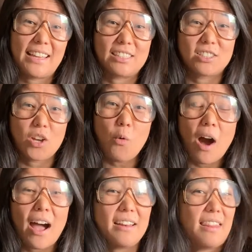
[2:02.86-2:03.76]
get so
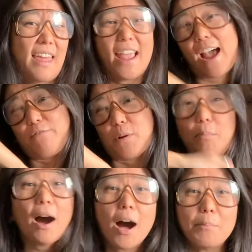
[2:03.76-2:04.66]
hot they have to
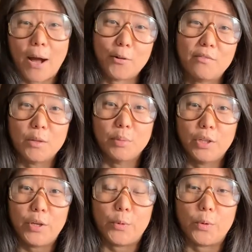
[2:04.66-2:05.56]
pop out of the
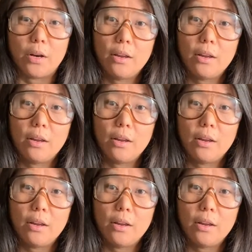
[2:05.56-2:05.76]
balloon.